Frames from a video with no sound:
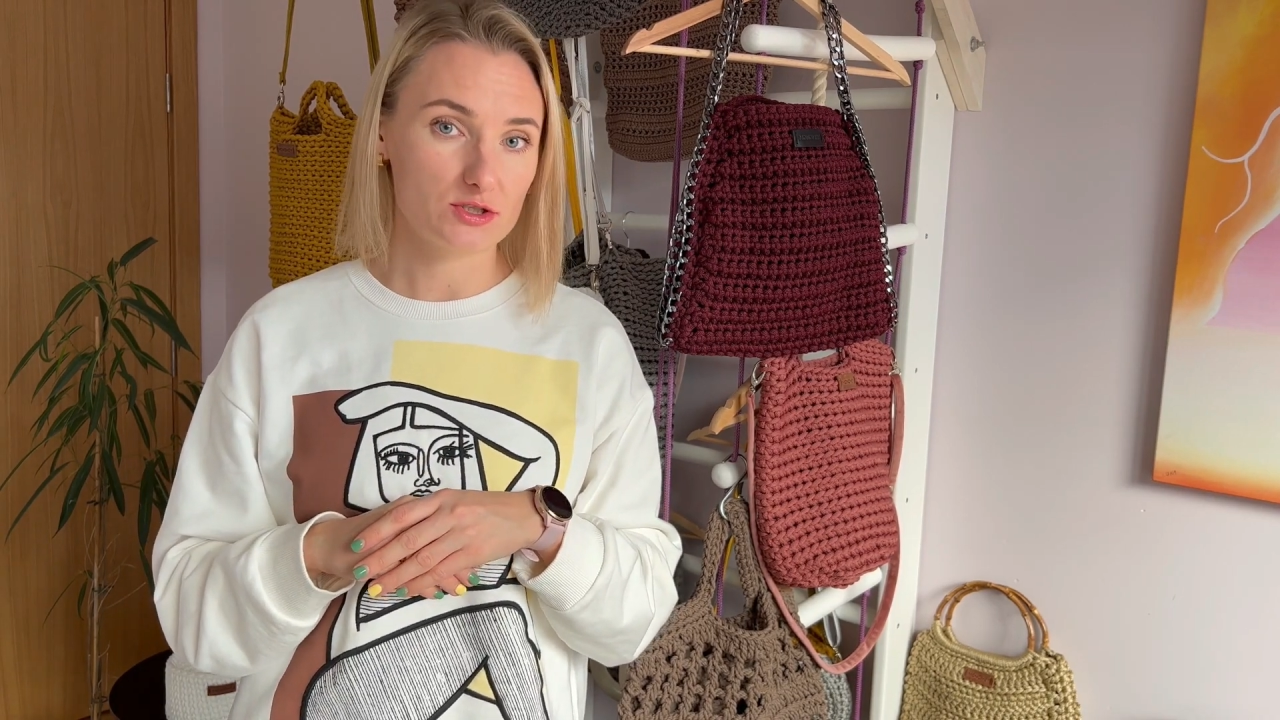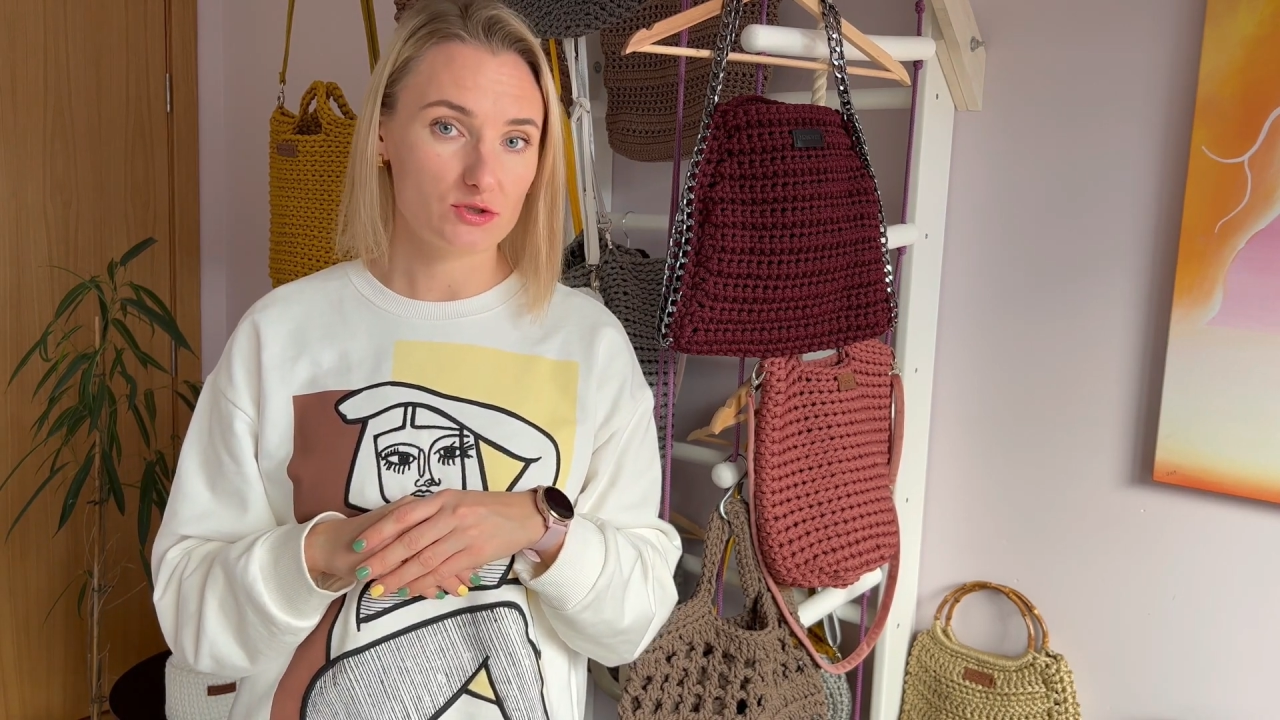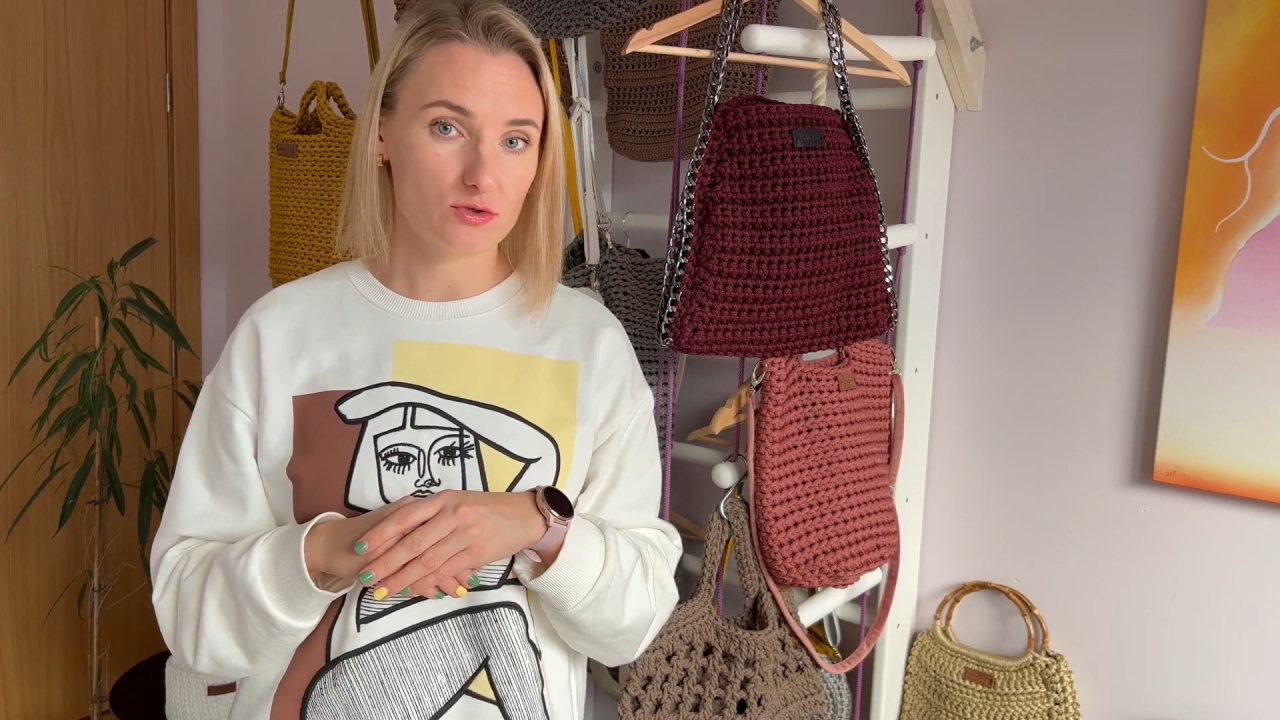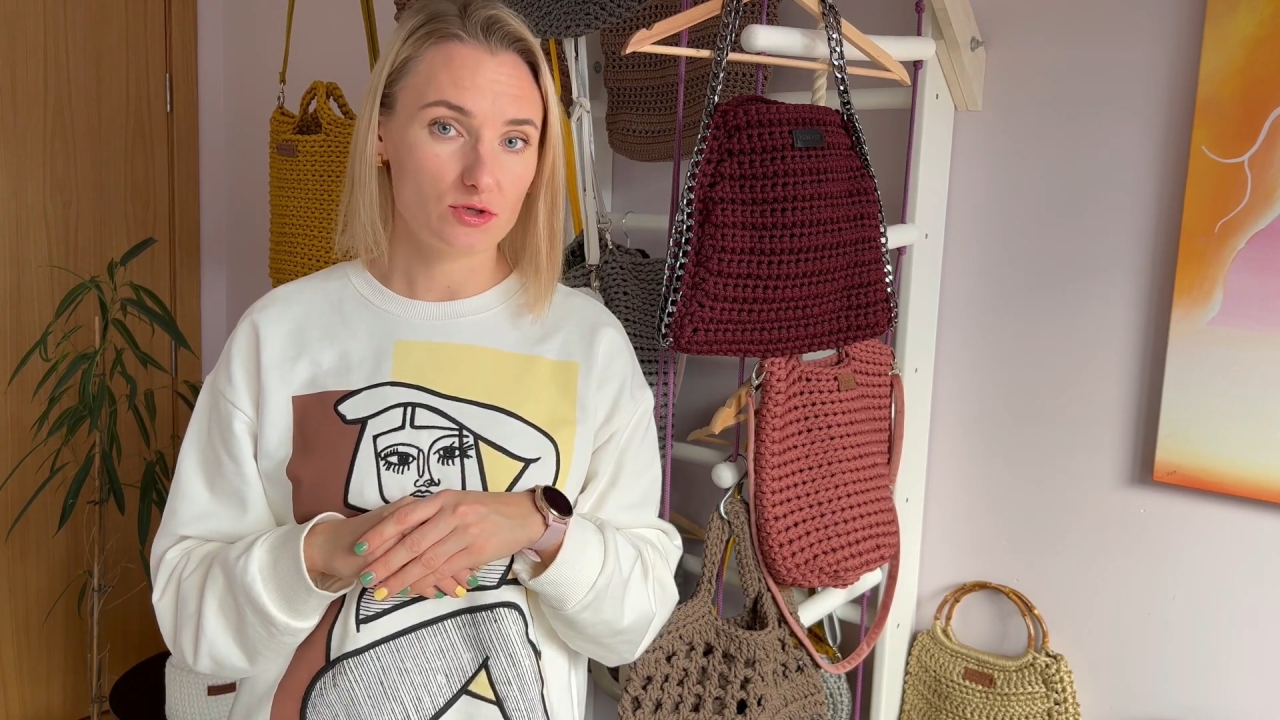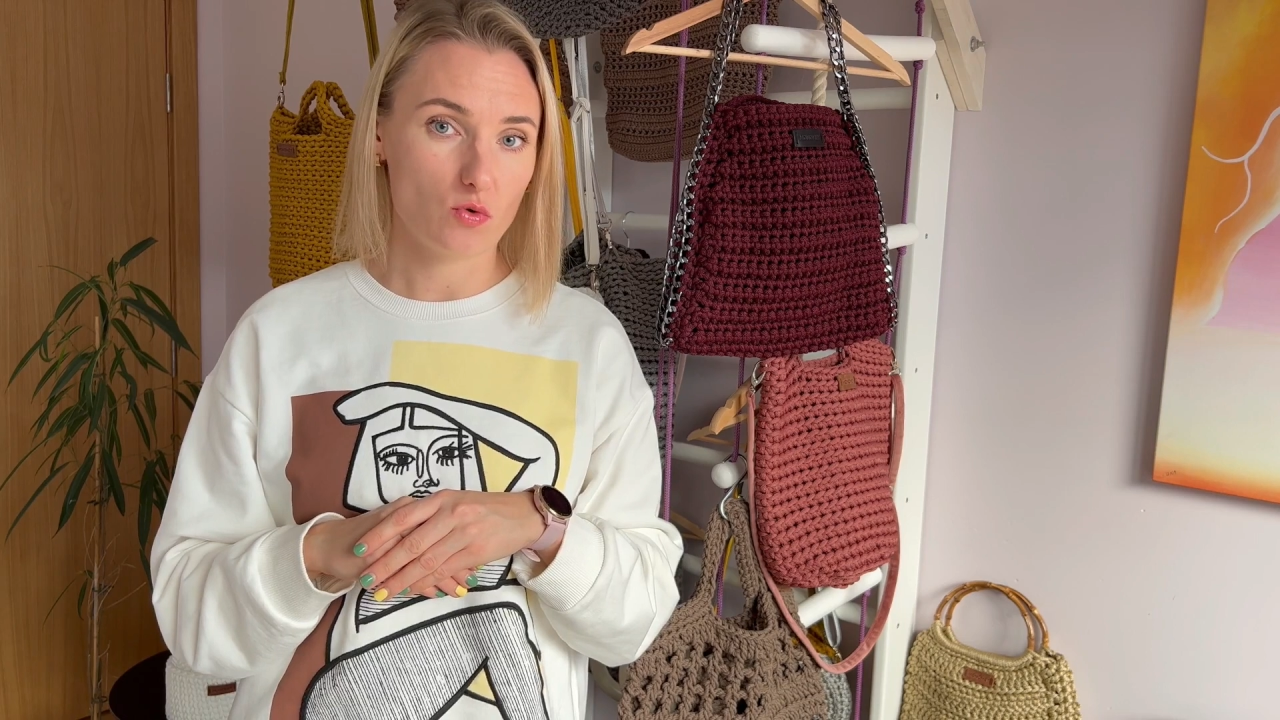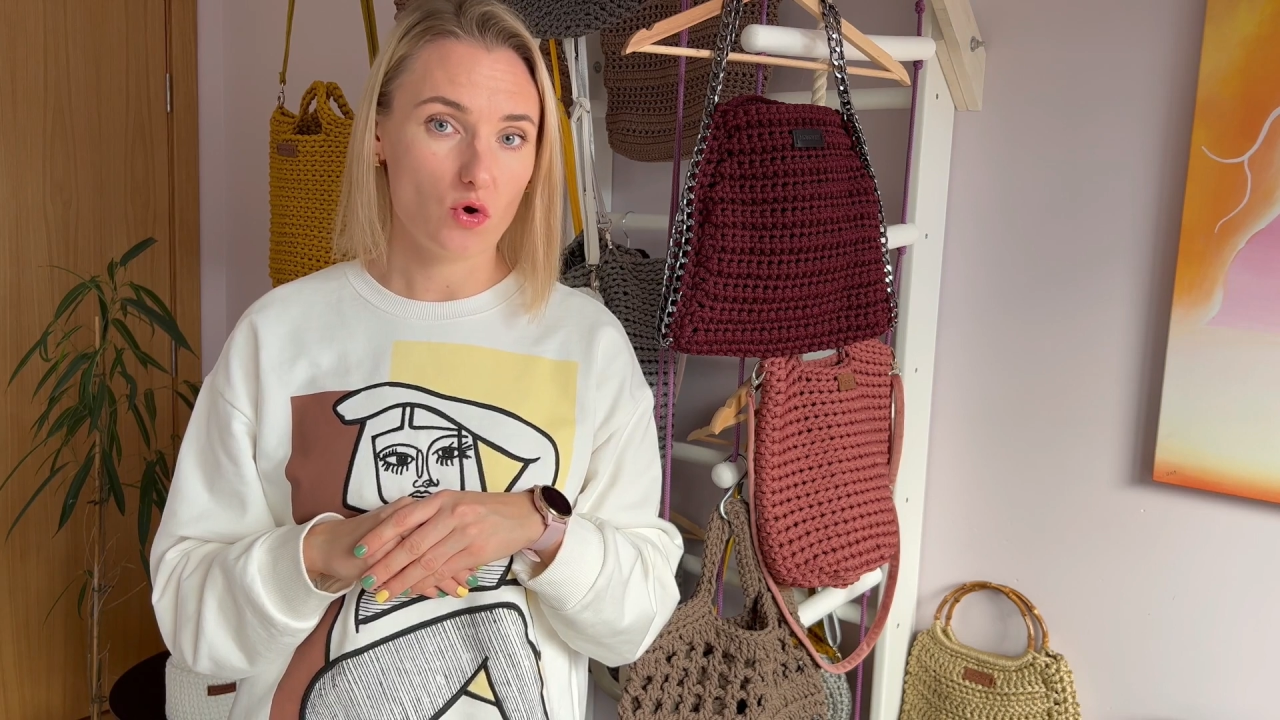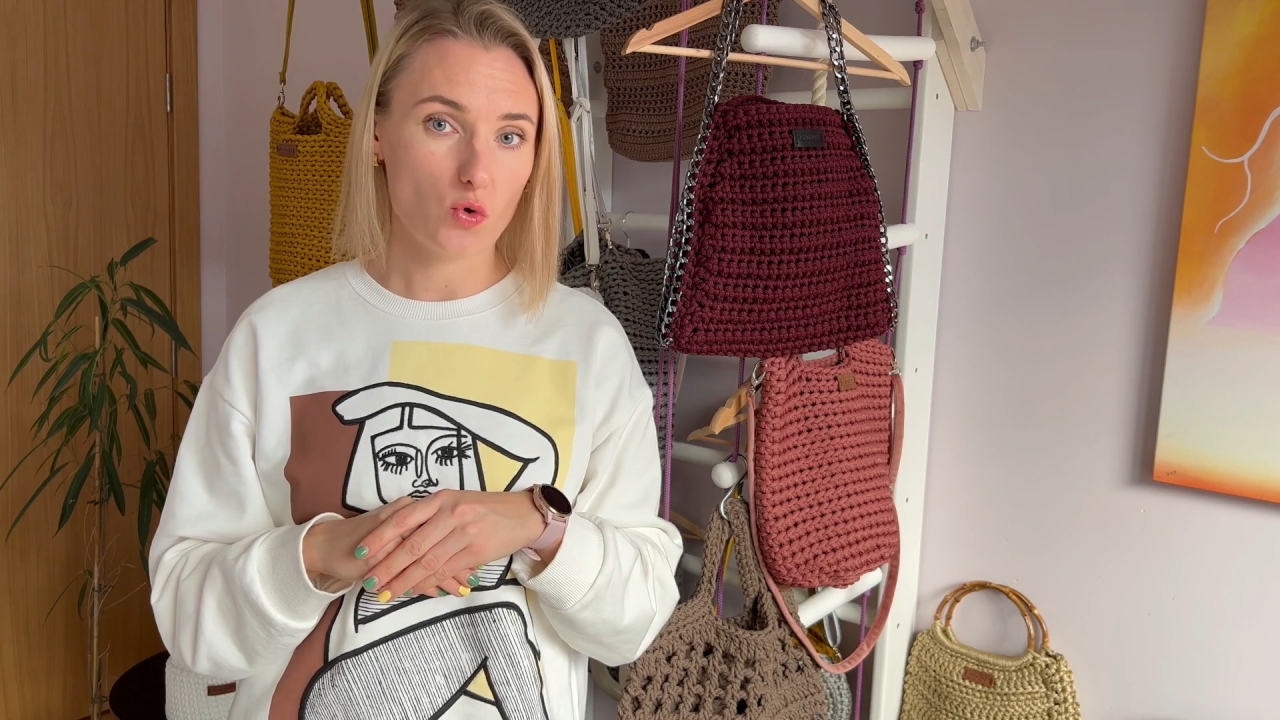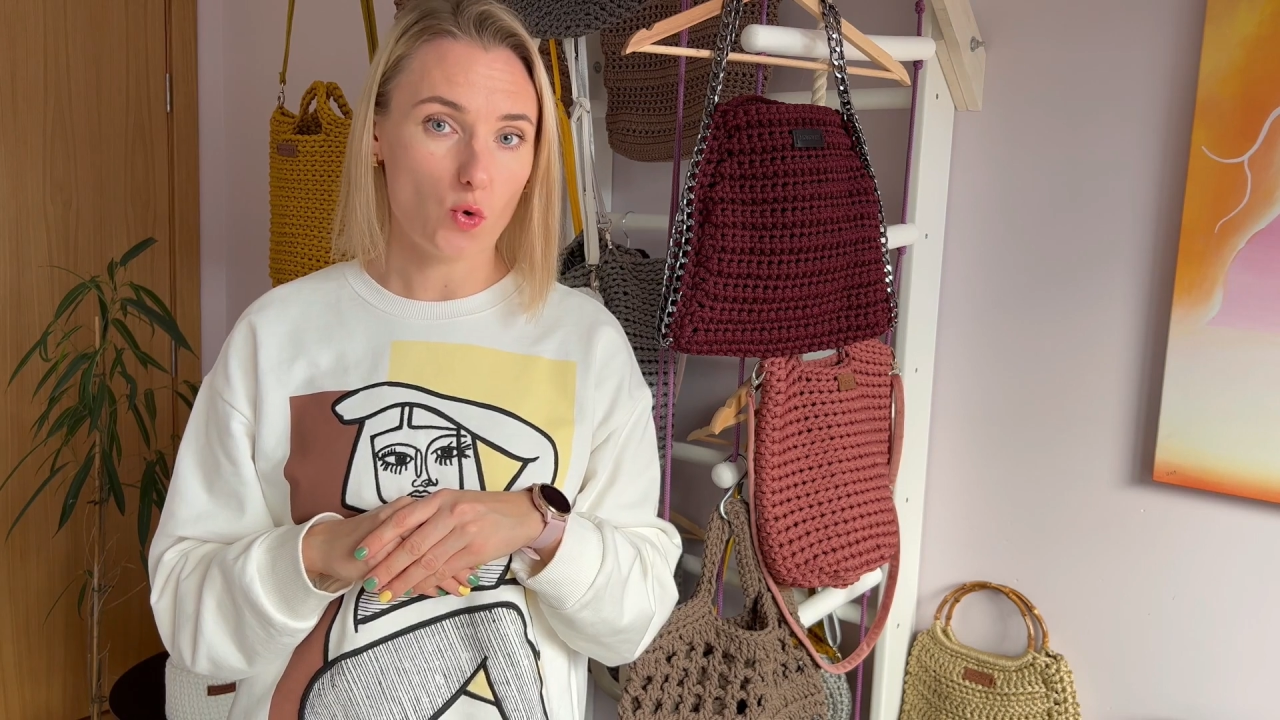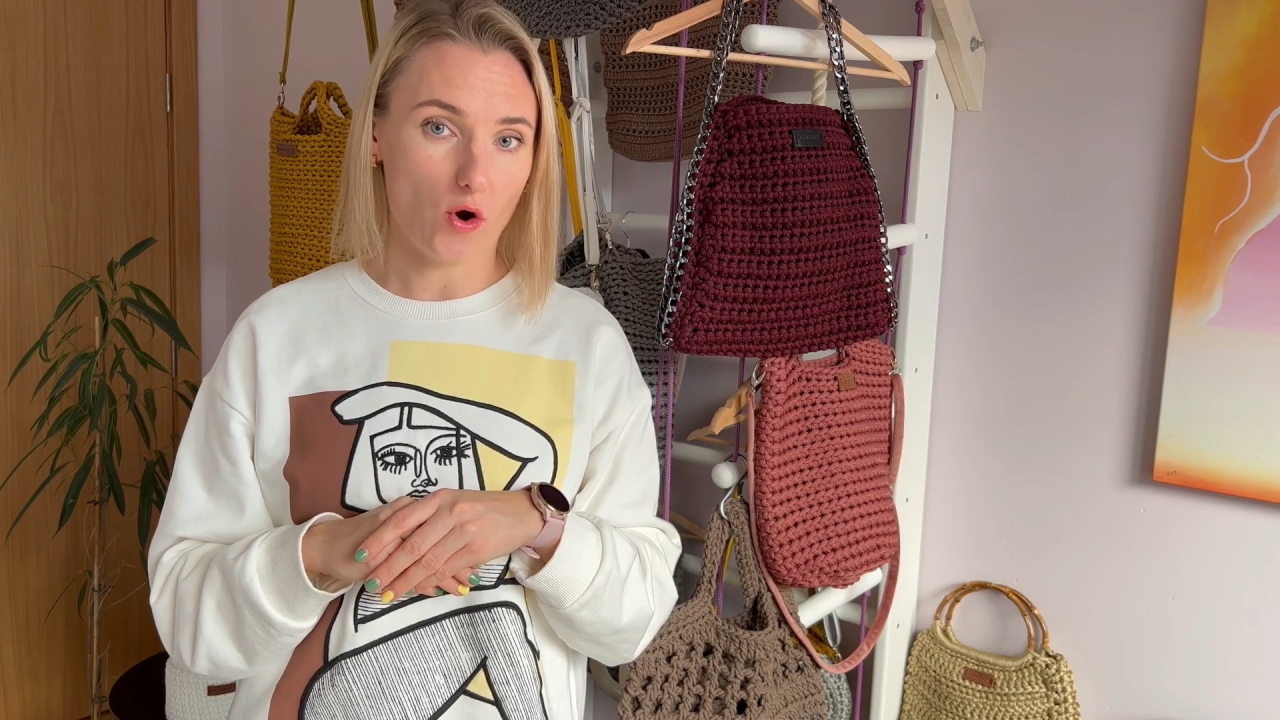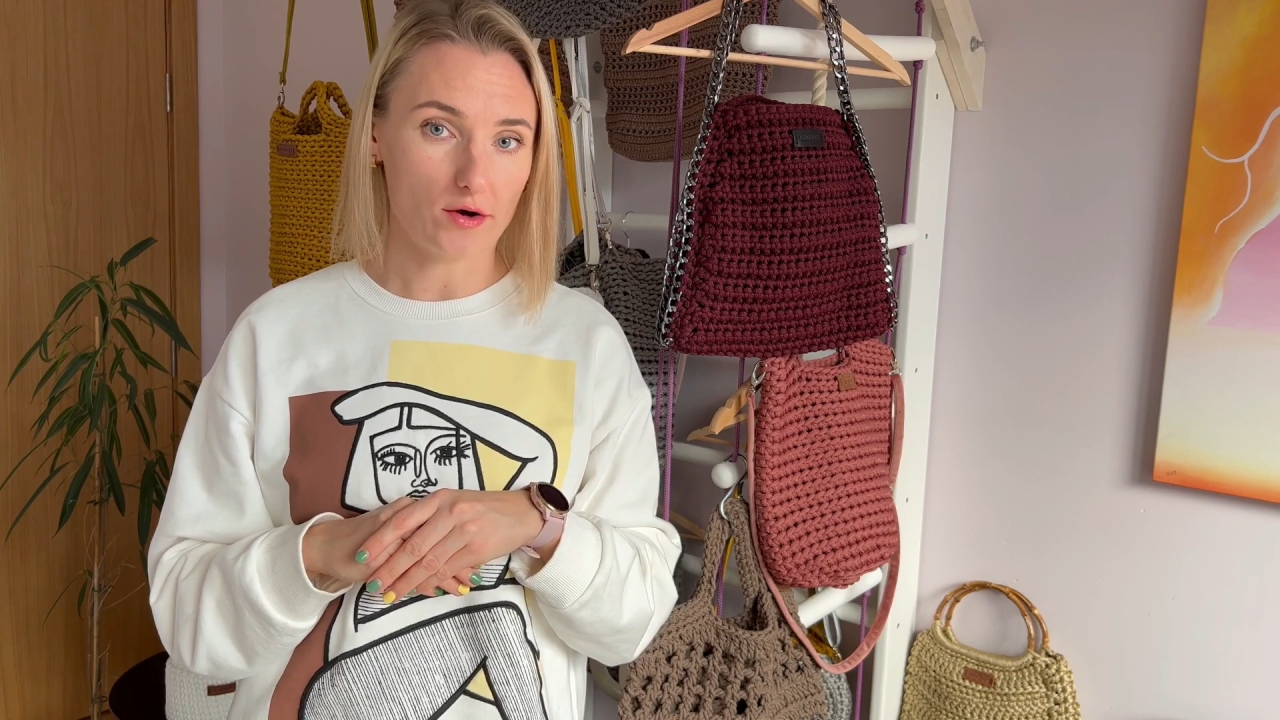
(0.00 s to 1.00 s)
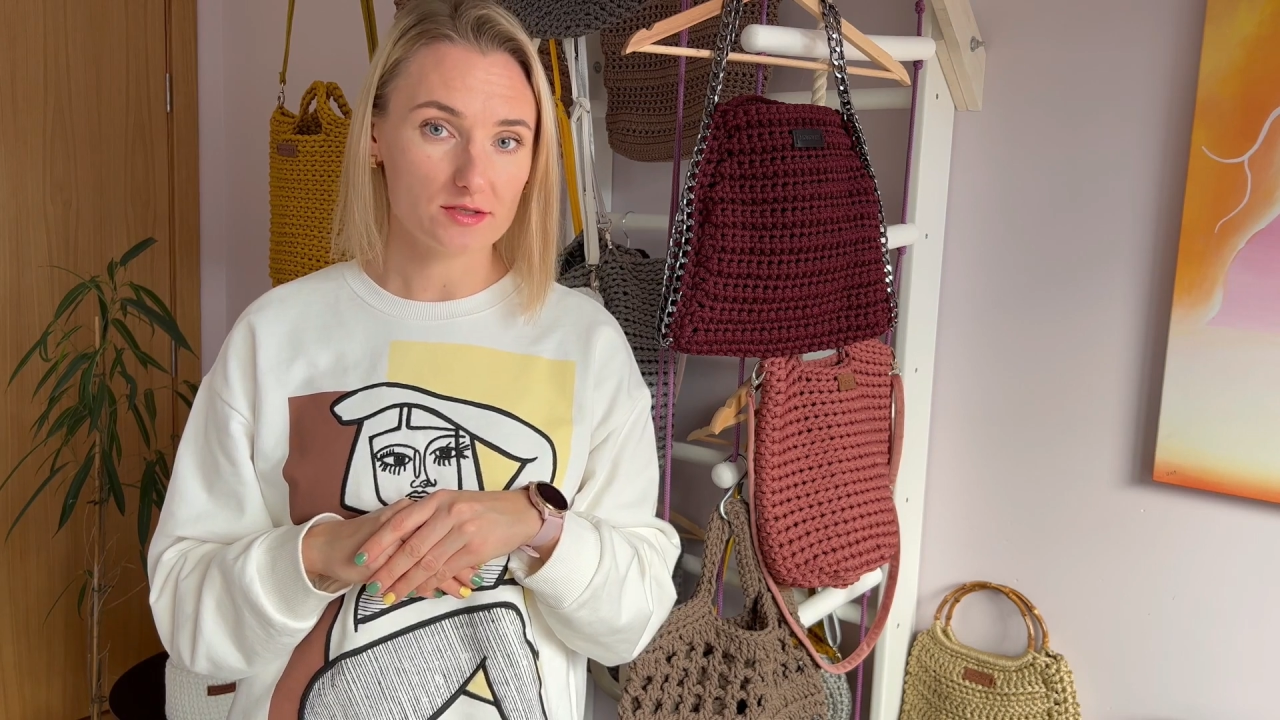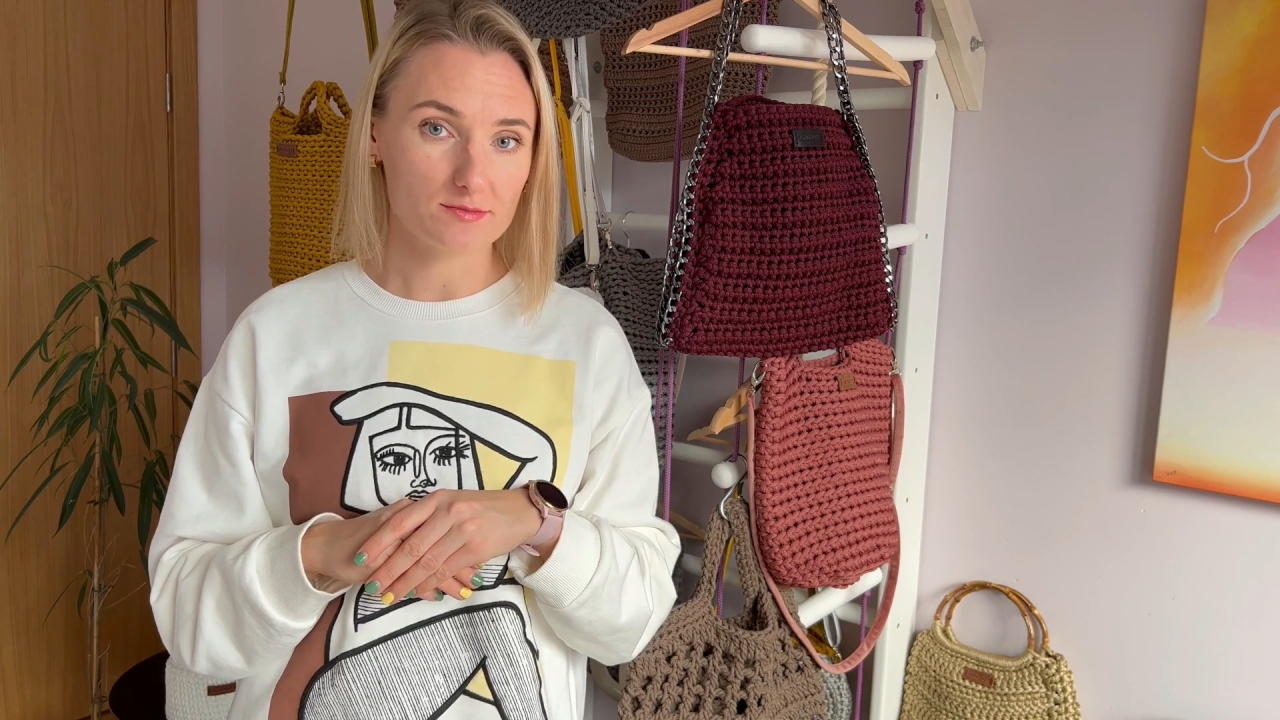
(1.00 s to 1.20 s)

studio cord.